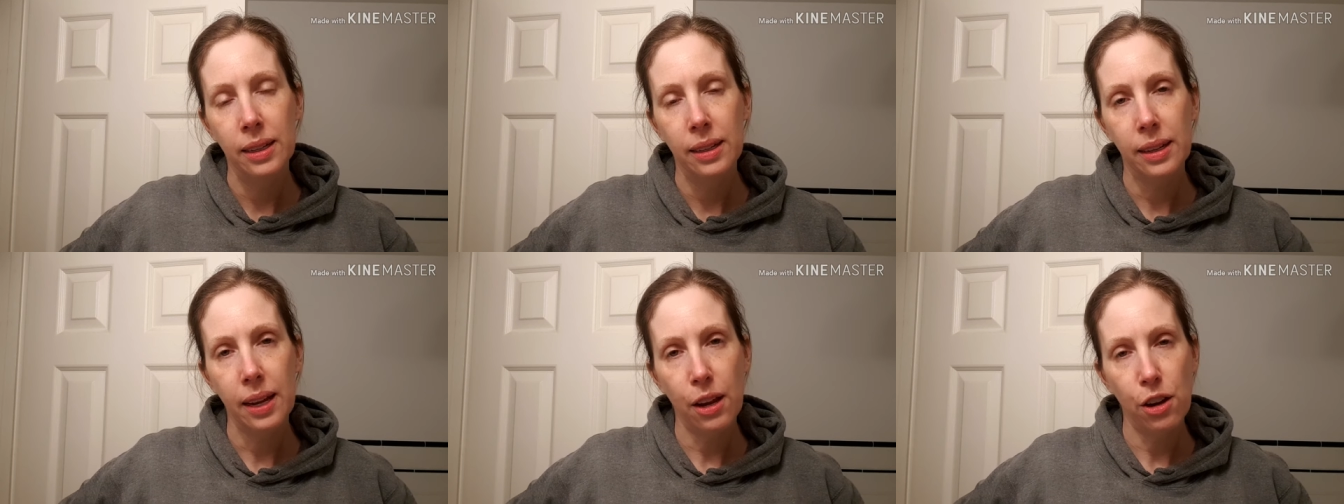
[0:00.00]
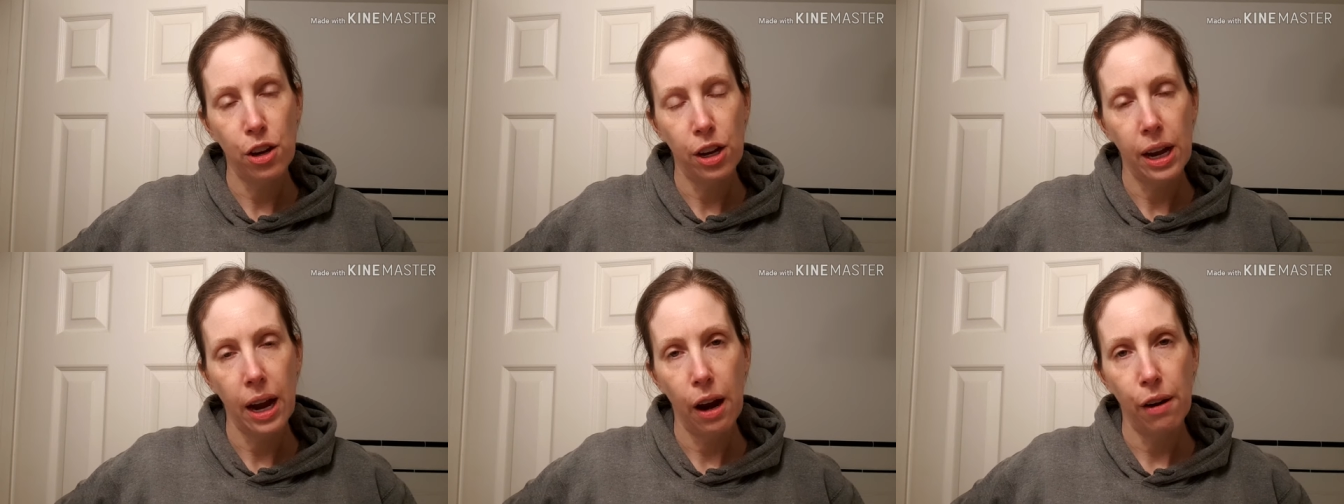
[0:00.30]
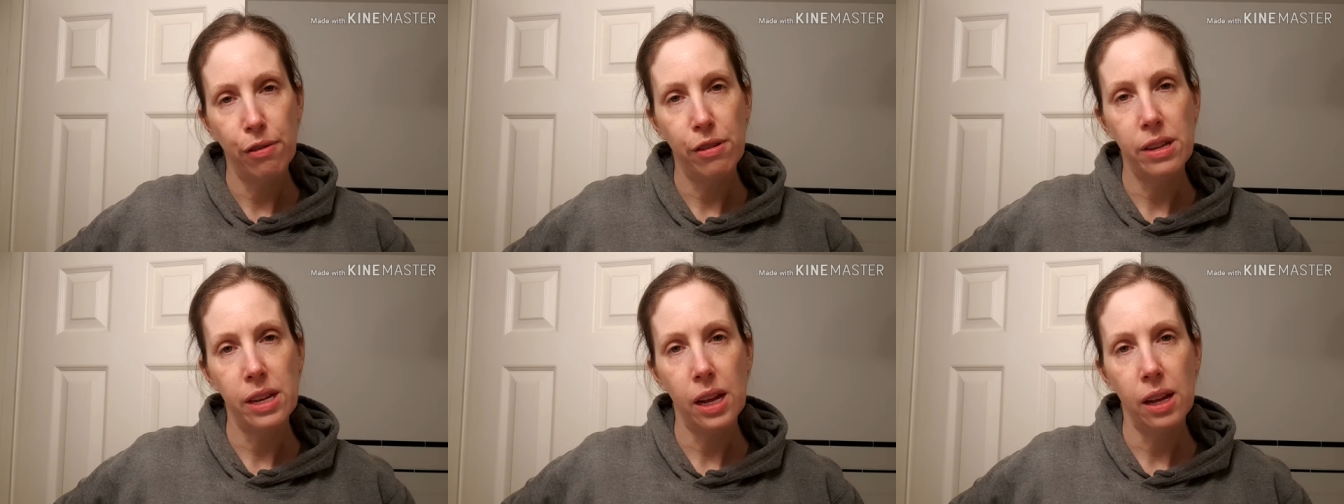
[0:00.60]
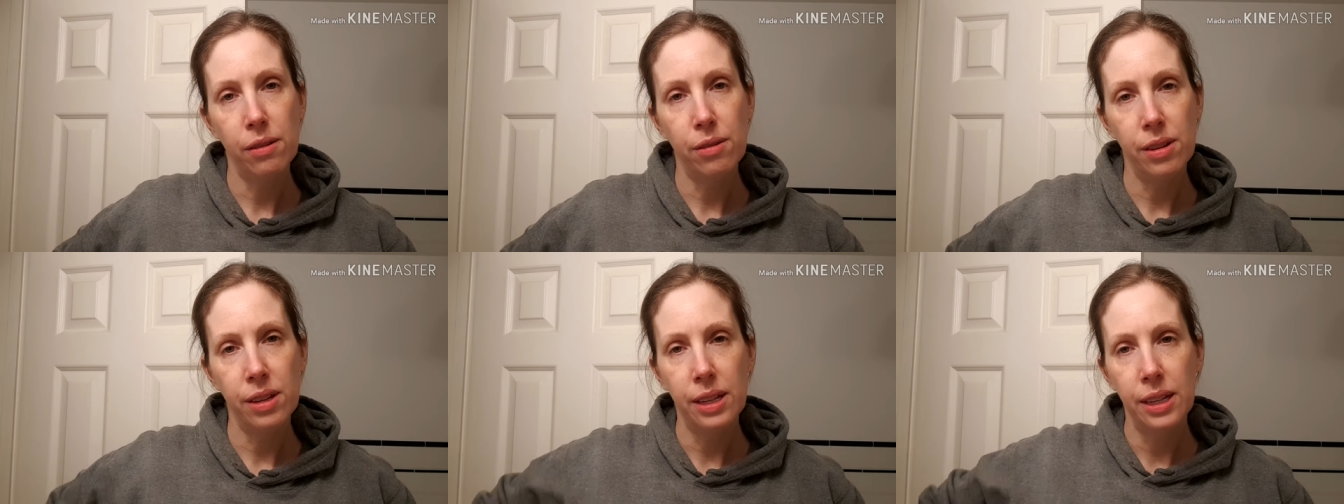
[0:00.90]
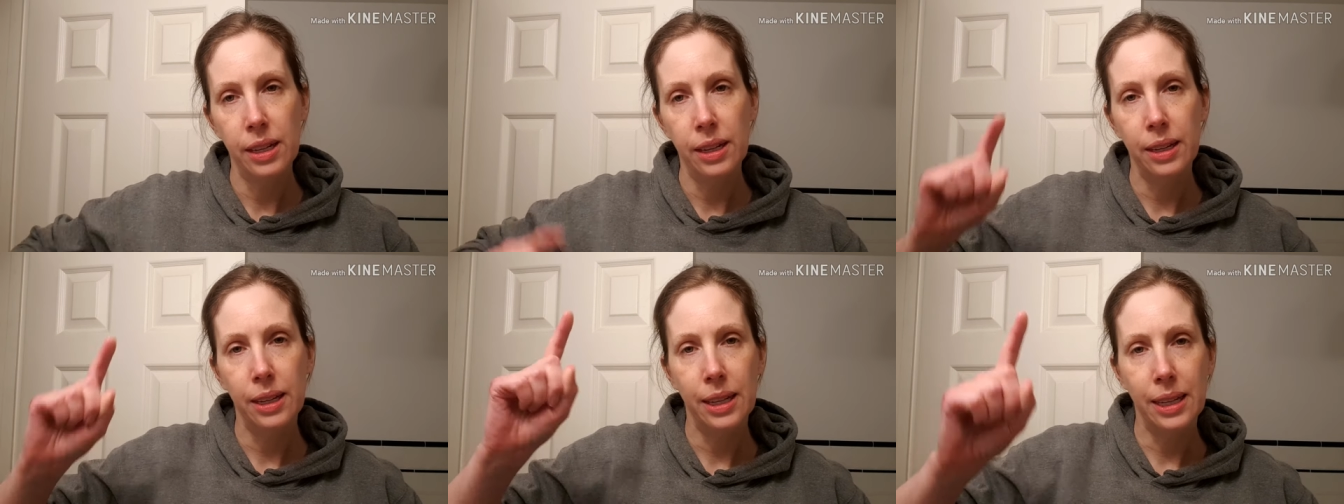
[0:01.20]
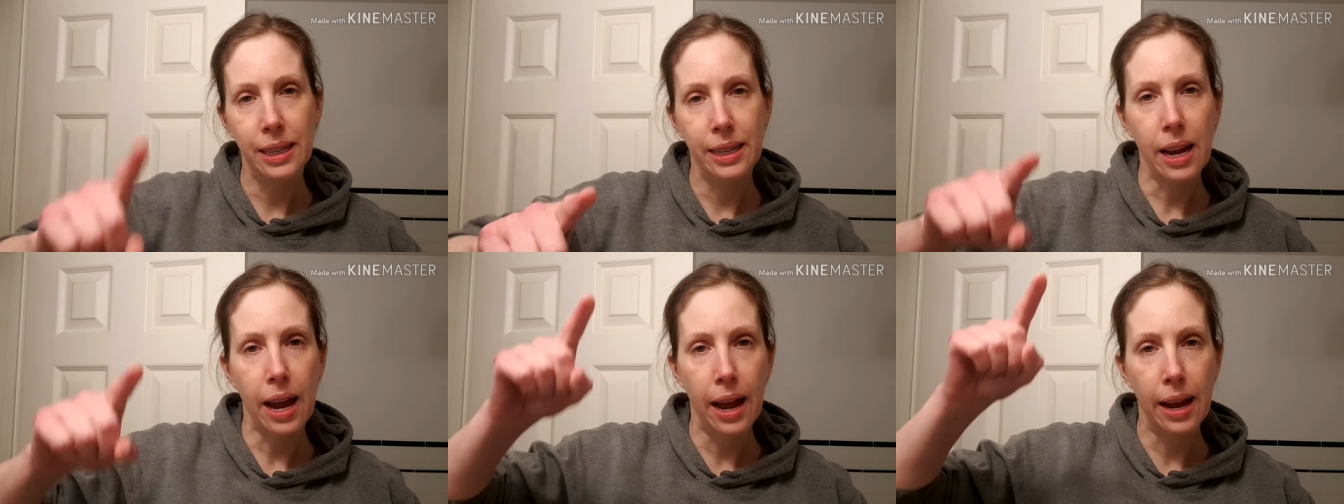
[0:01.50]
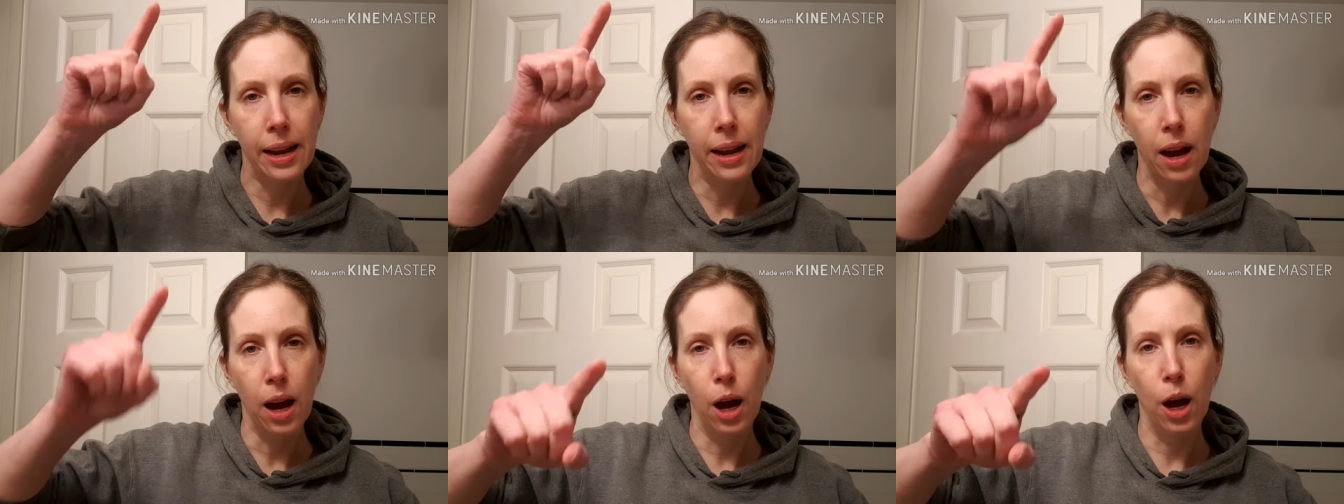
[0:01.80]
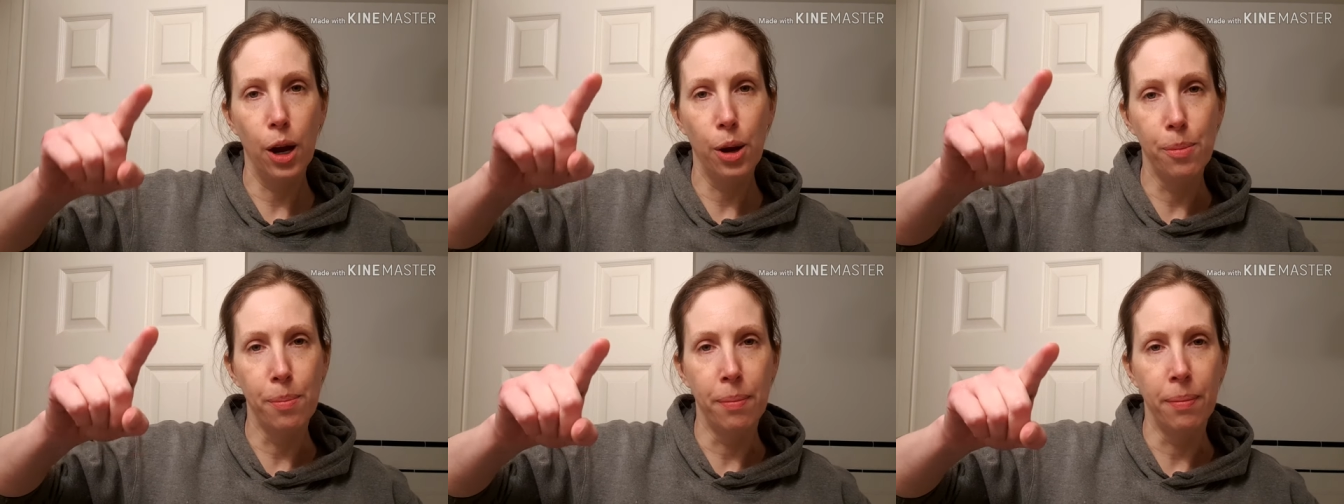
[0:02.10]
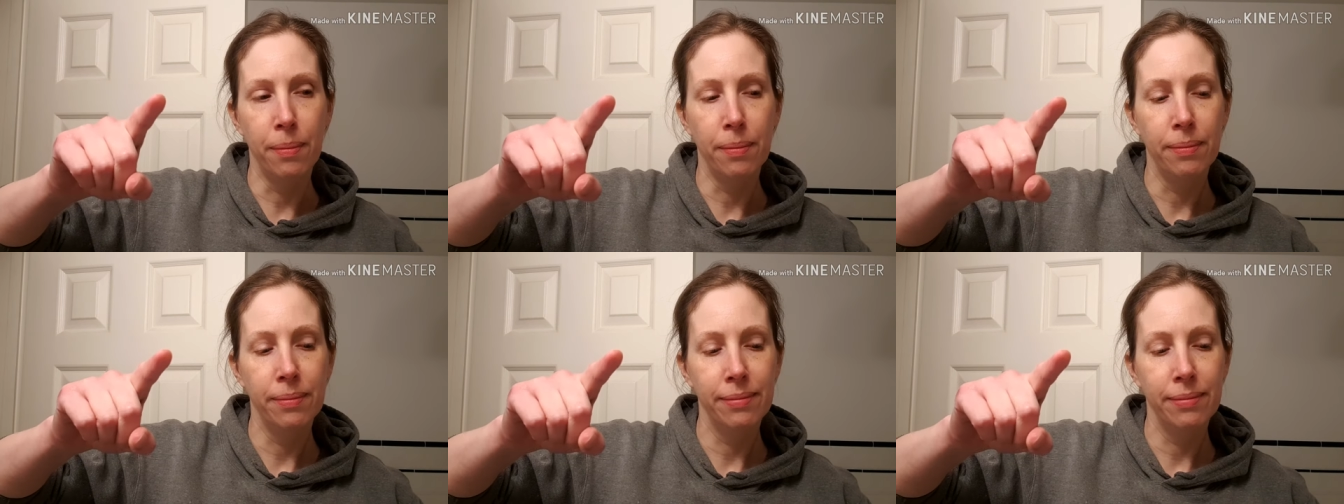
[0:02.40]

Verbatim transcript: Take good care of yourselves. Stay home.